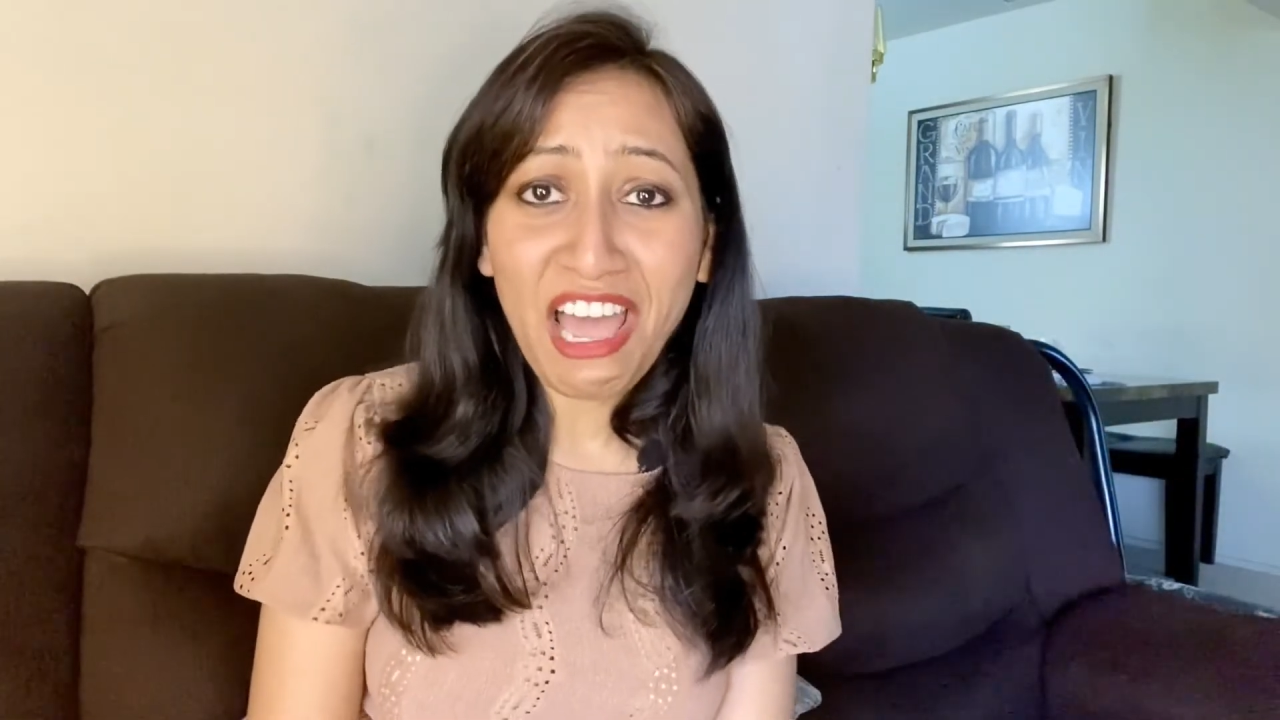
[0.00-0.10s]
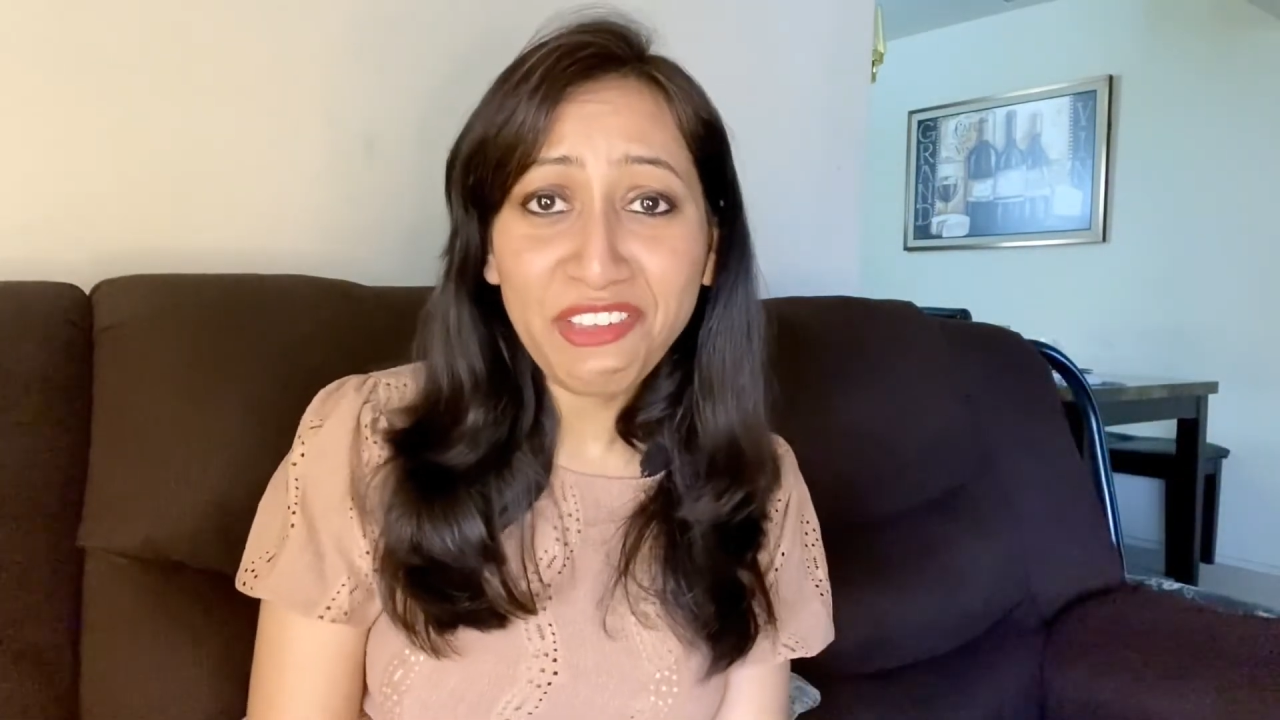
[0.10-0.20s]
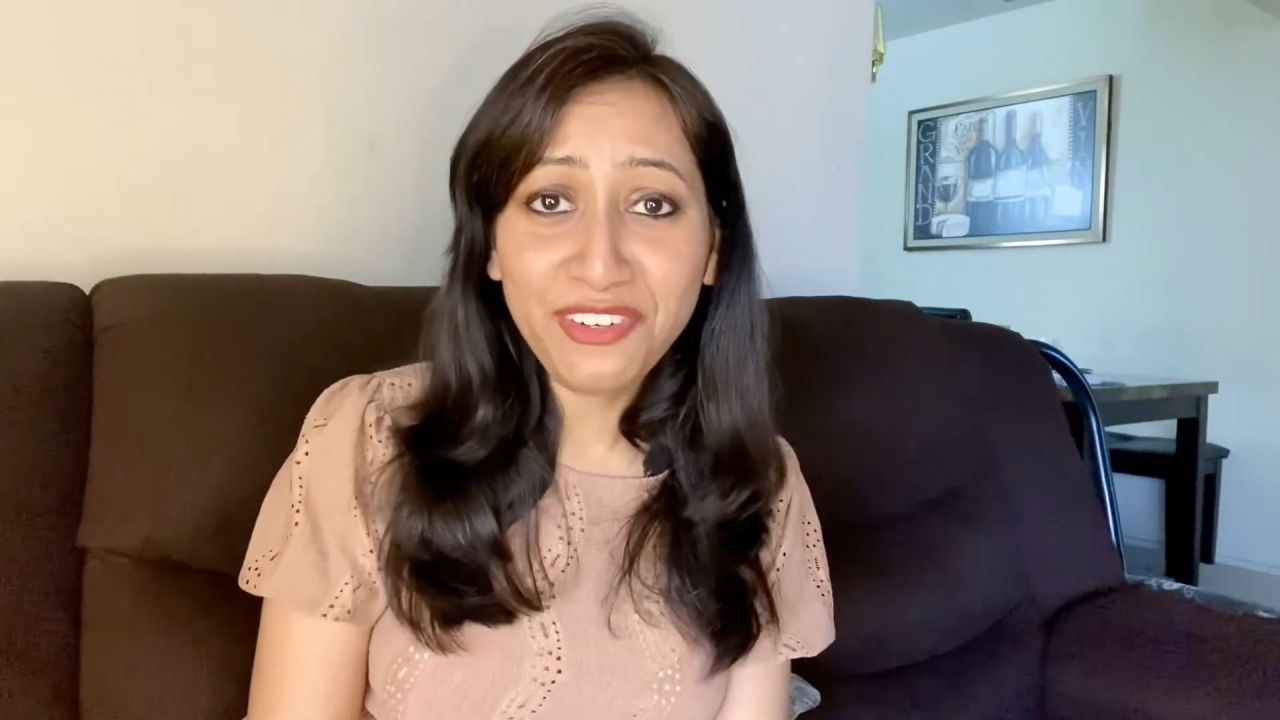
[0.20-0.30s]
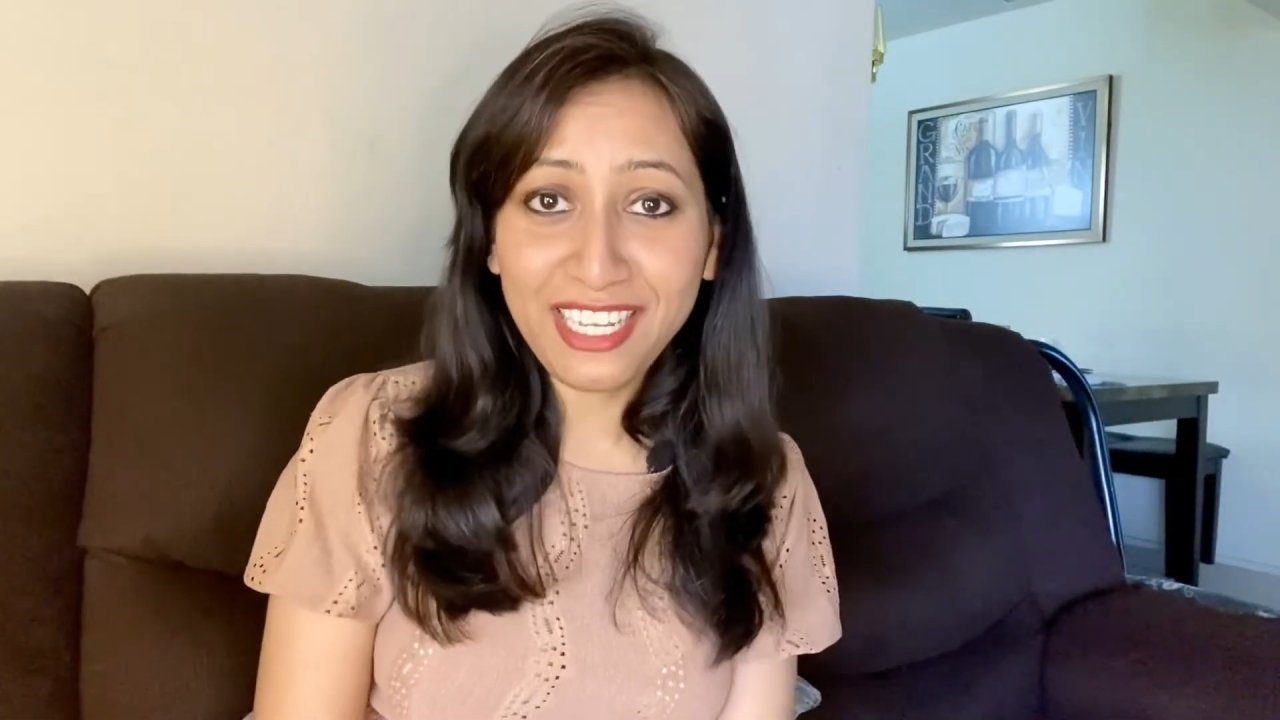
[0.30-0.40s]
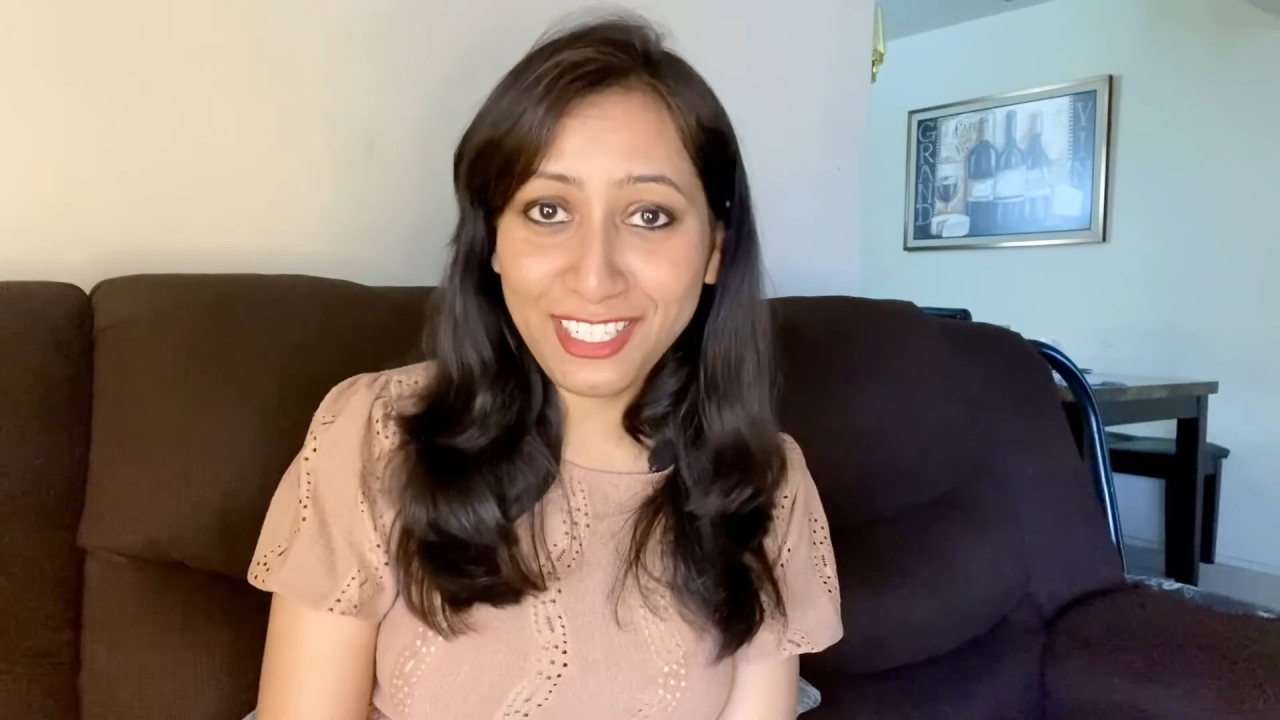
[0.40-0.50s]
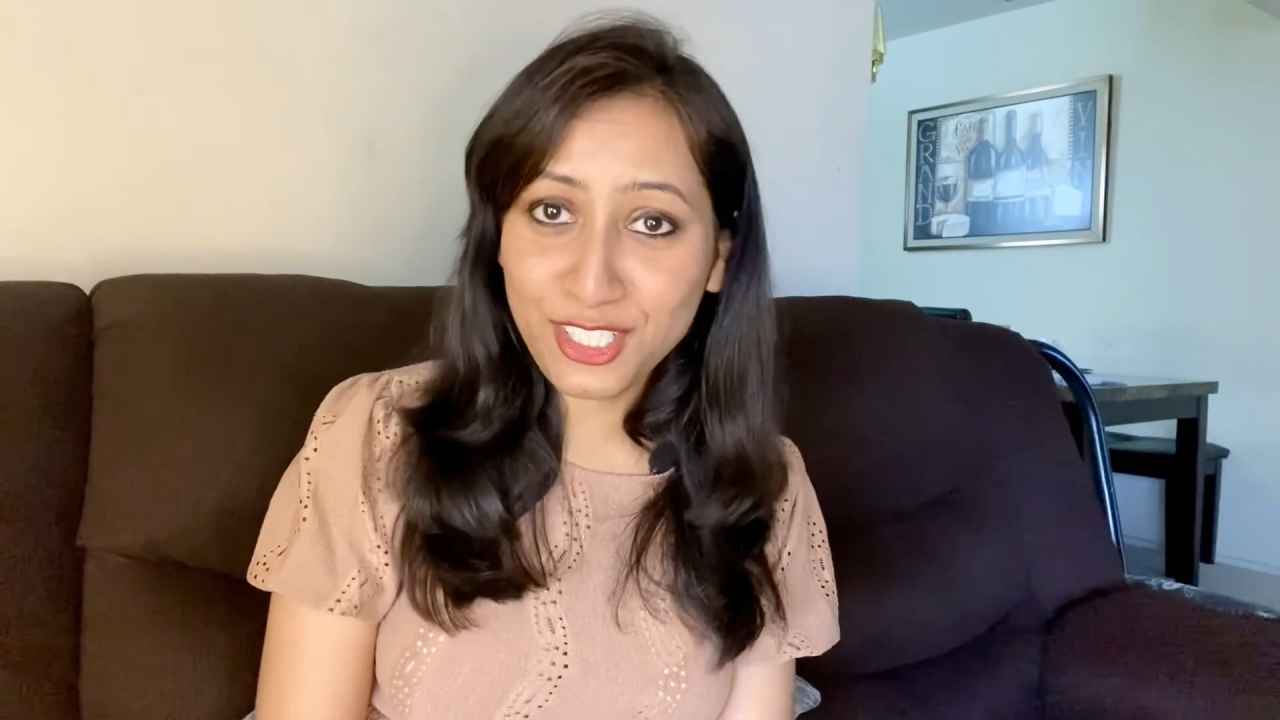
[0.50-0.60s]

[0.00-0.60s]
fidelity